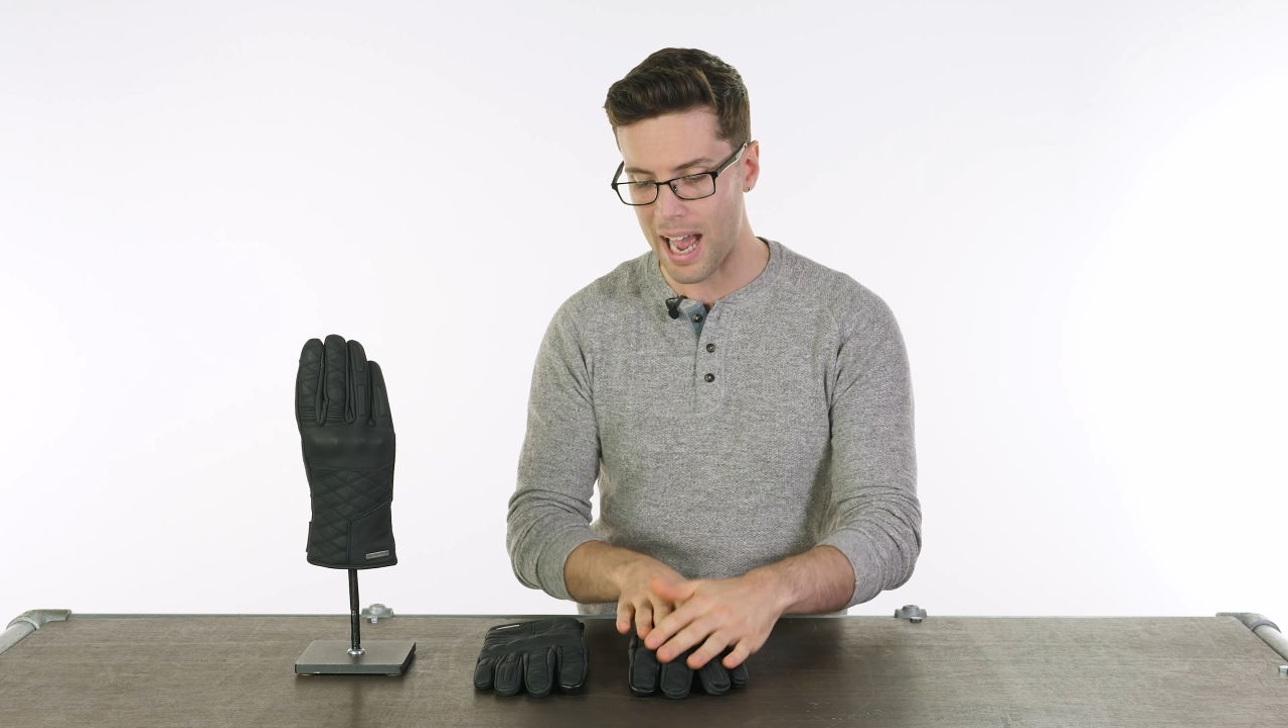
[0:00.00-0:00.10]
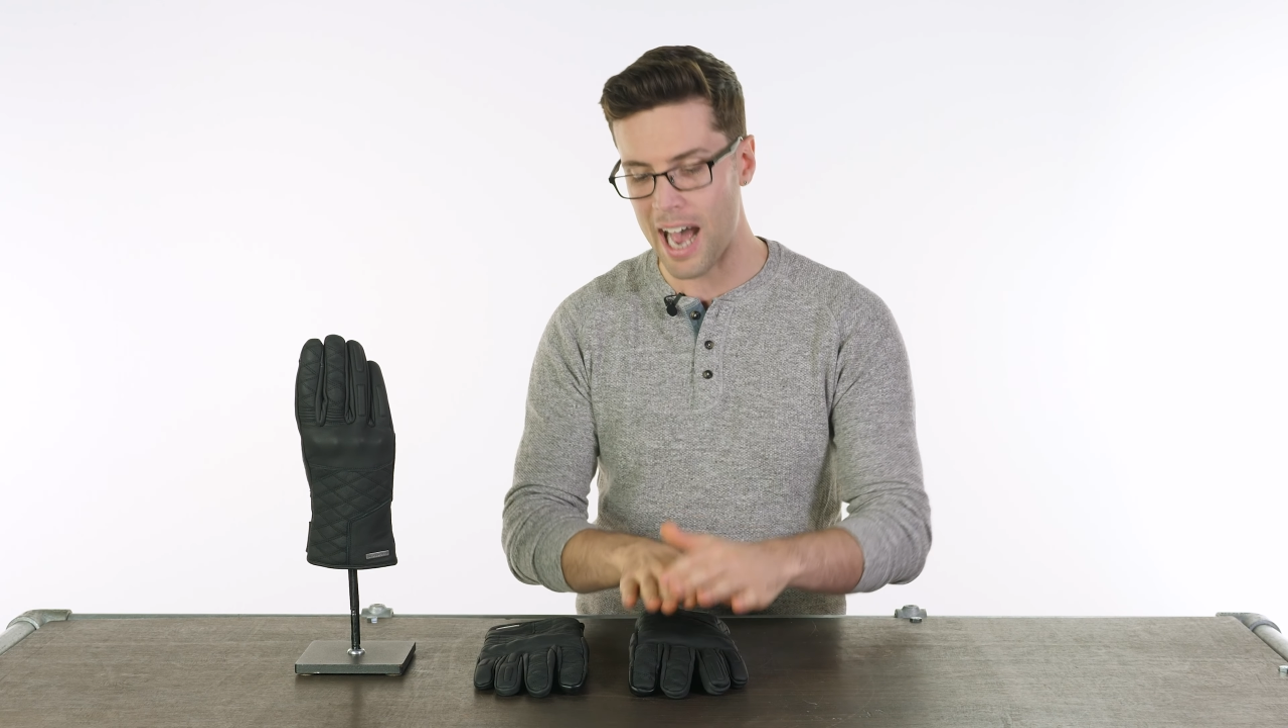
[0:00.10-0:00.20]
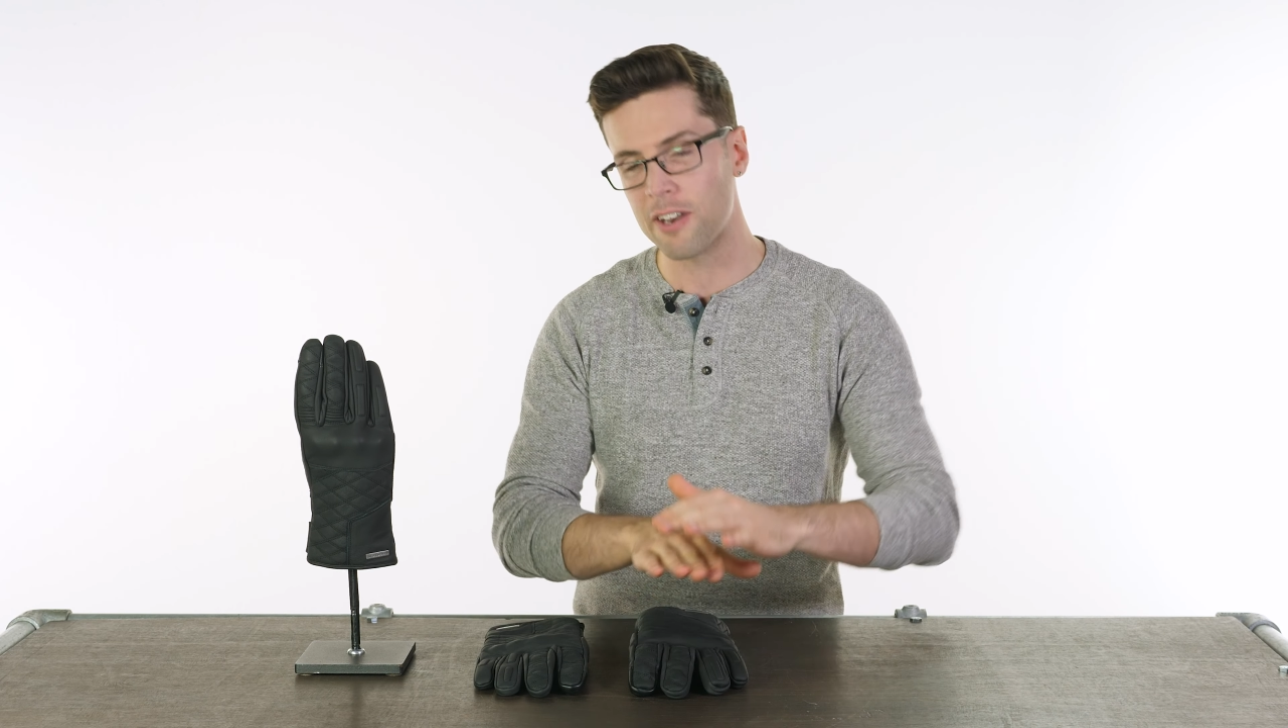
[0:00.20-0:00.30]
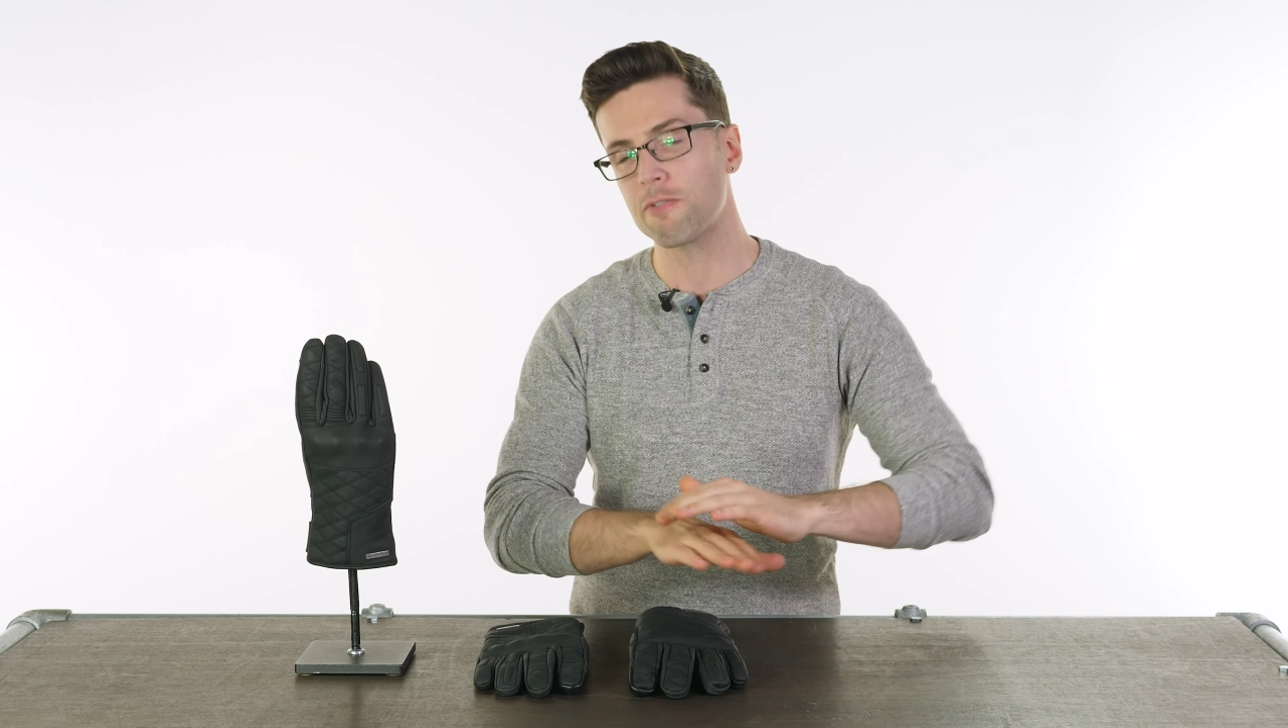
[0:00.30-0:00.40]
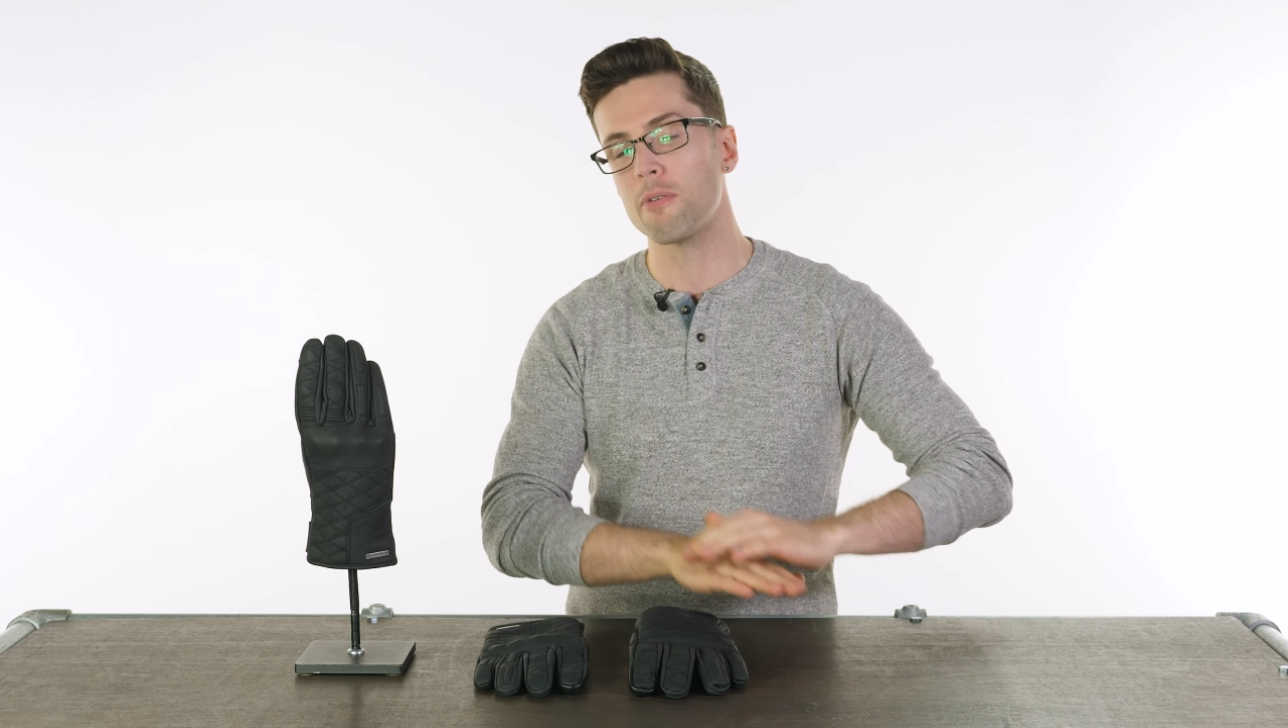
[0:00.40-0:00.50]

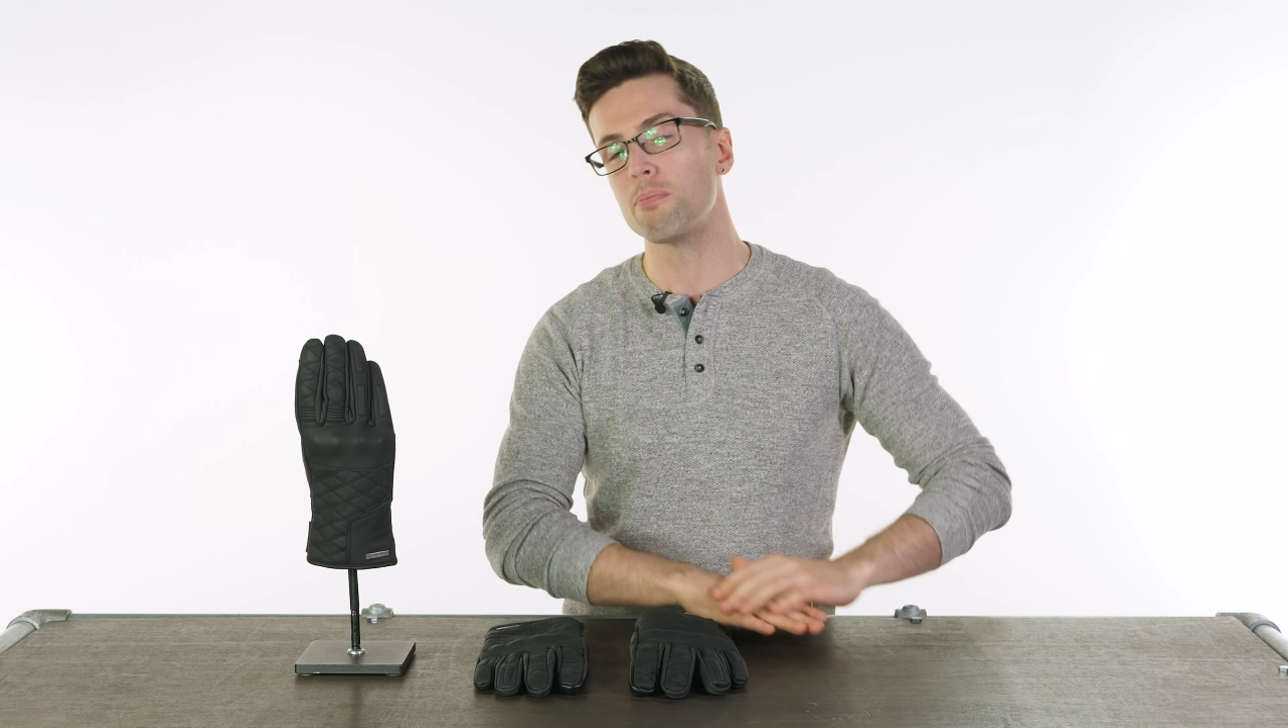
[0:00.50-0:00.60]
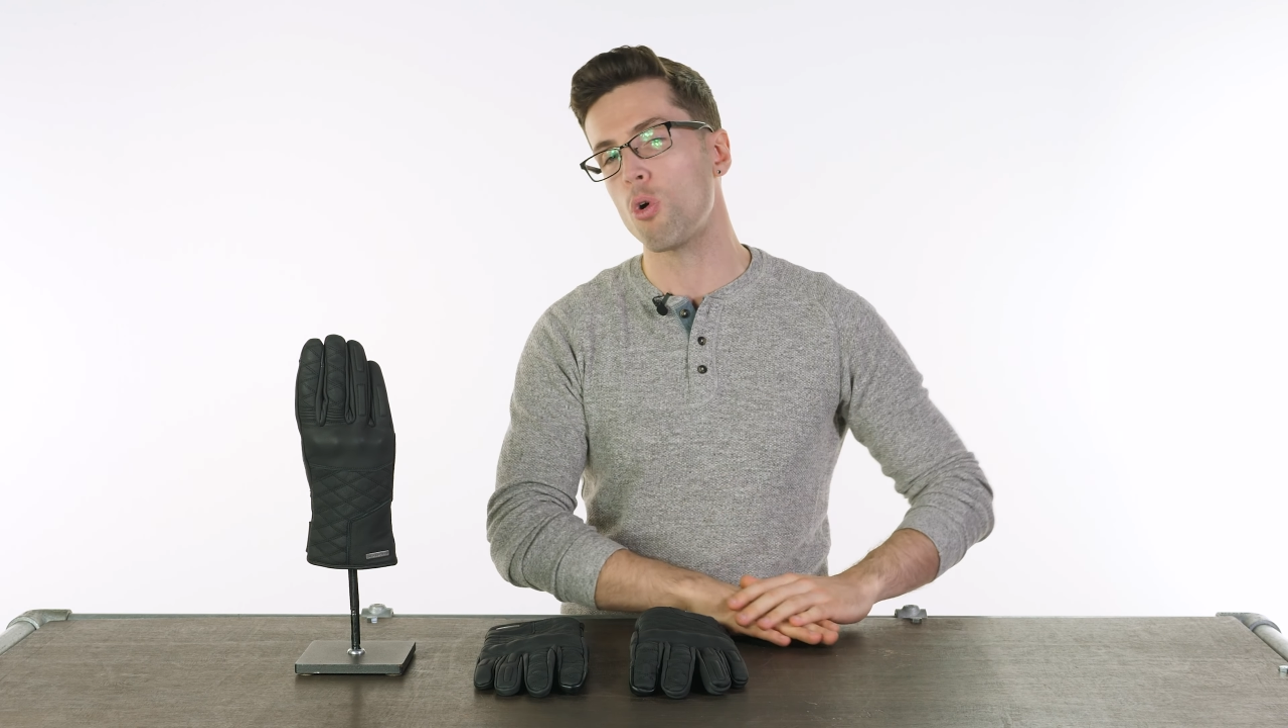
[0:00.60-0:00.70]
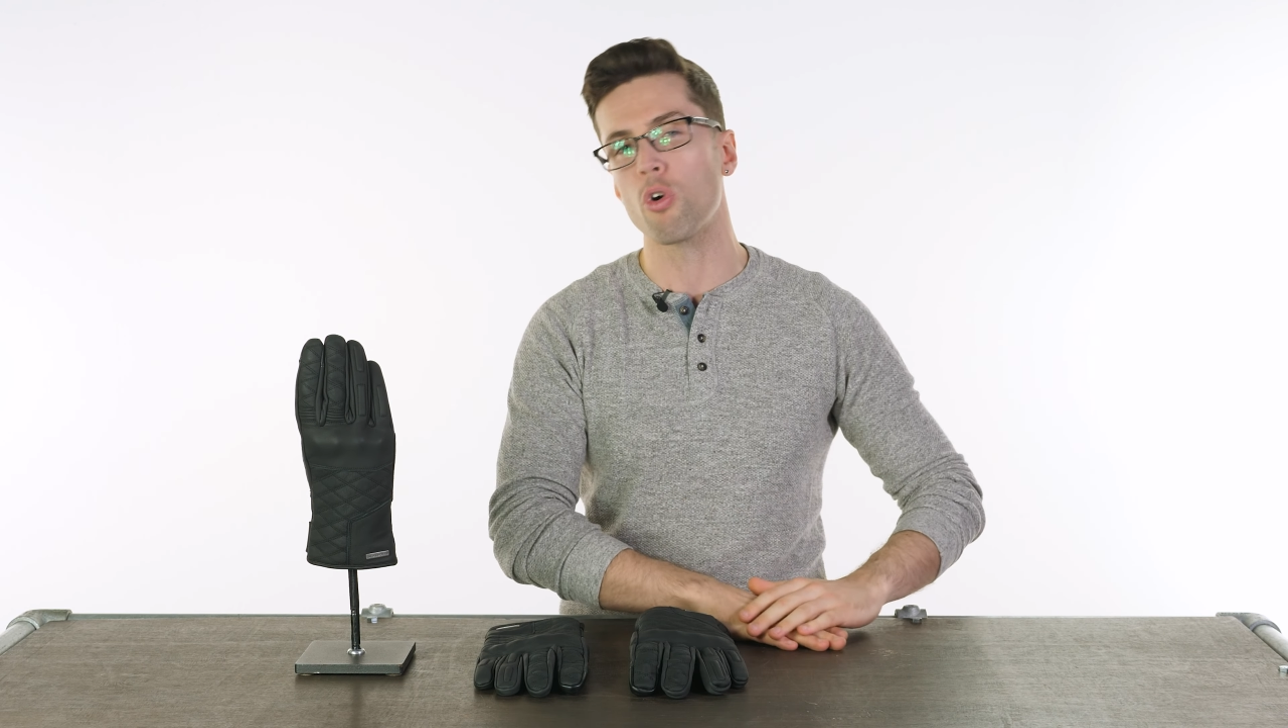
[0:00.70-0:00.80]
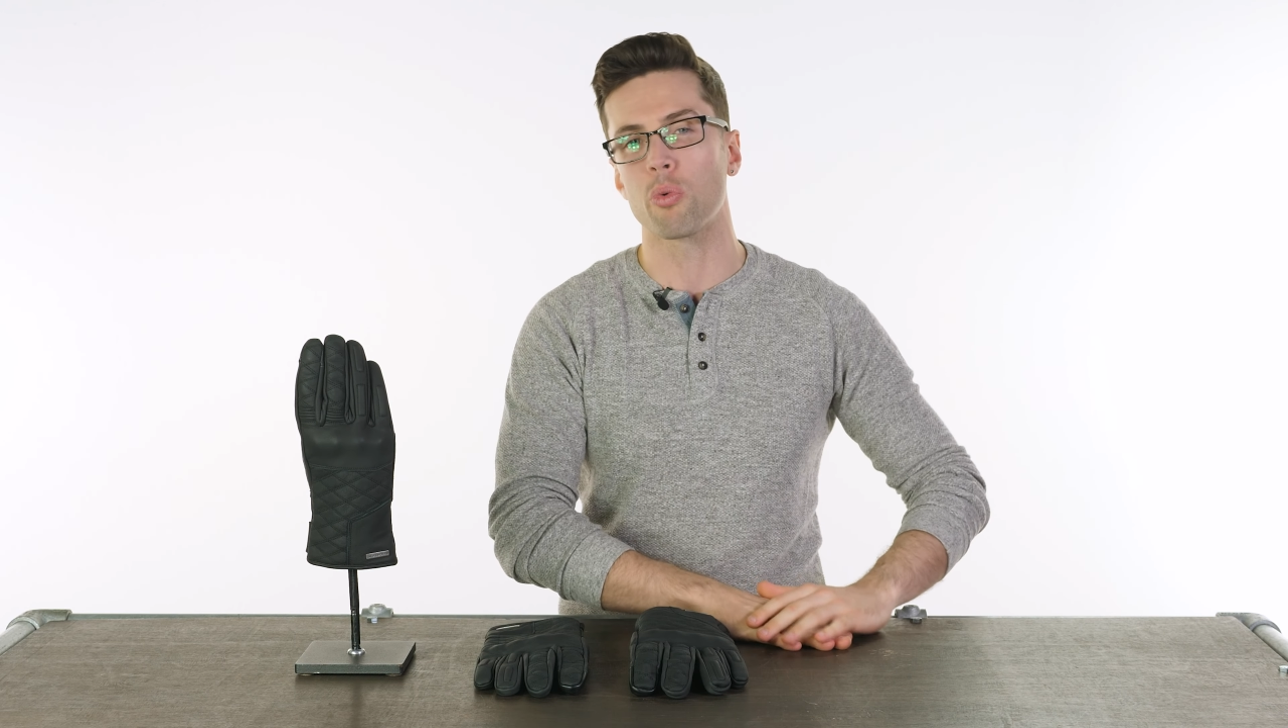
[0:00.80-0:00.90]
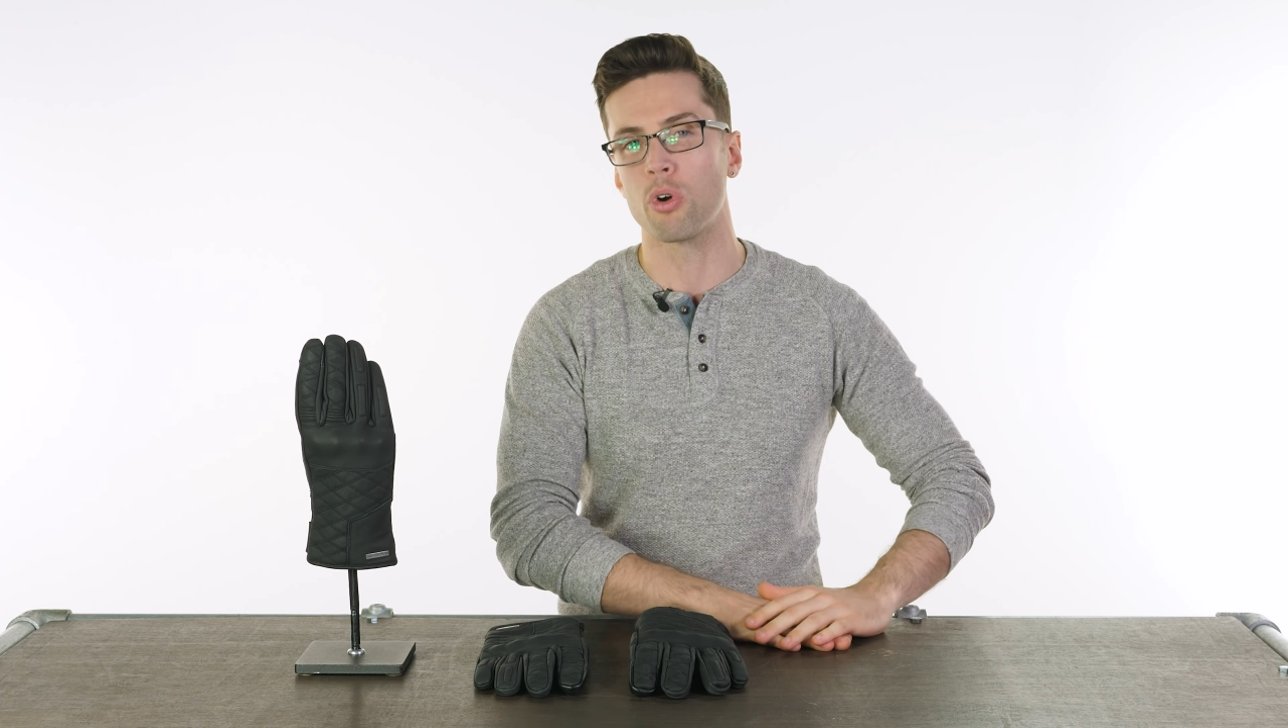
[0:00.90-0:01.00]
and for more of the